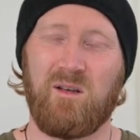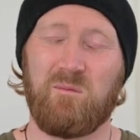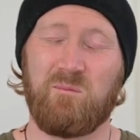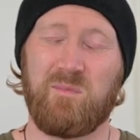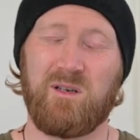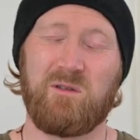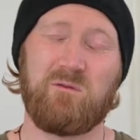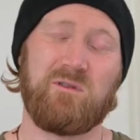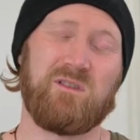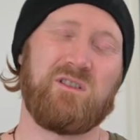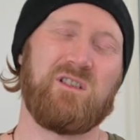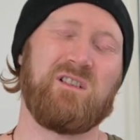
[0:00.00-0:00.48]

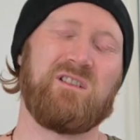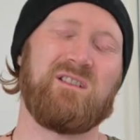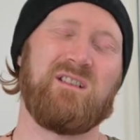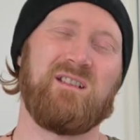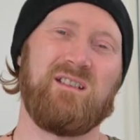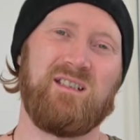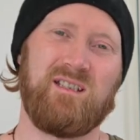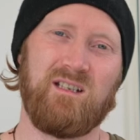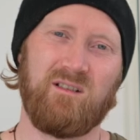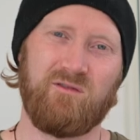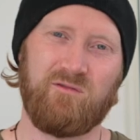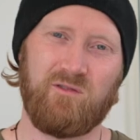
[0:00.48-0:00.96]
But it was just a
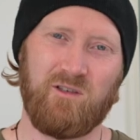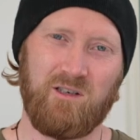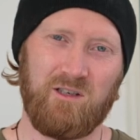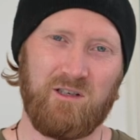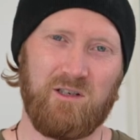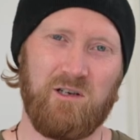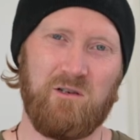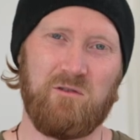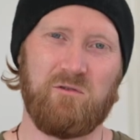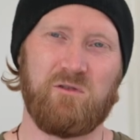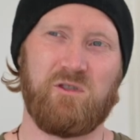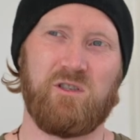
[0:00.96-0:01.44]
different
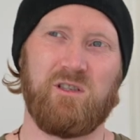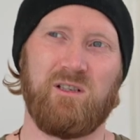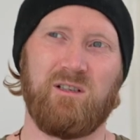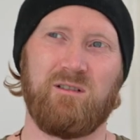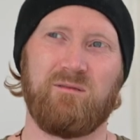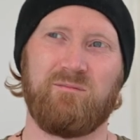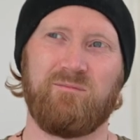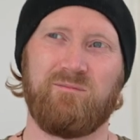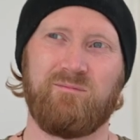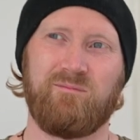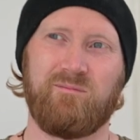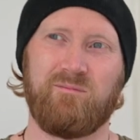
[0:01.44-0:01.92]

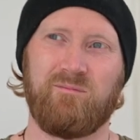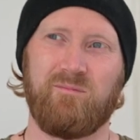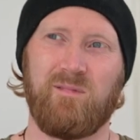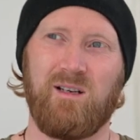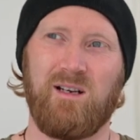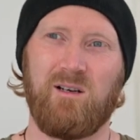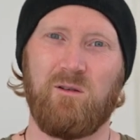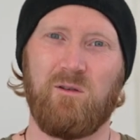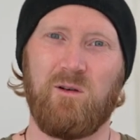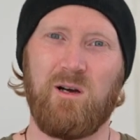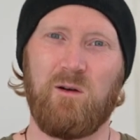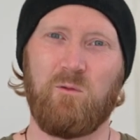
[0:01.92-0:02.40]
culture.
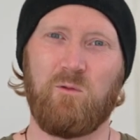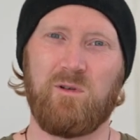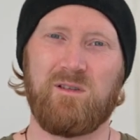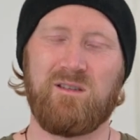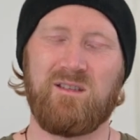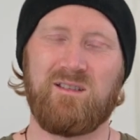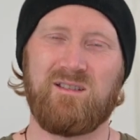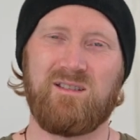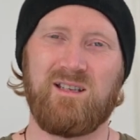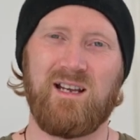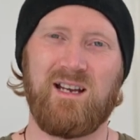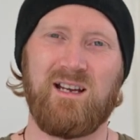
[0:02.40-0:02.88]
I
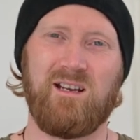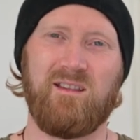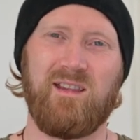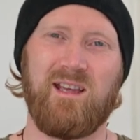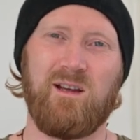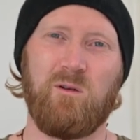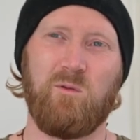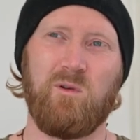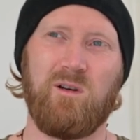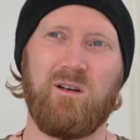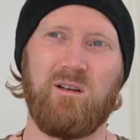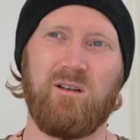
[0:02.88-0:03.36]
wouldn't say
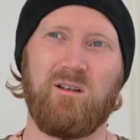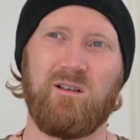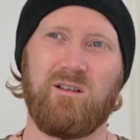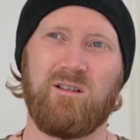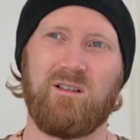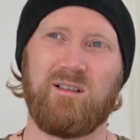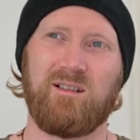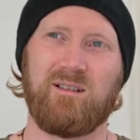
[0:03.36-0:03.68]
the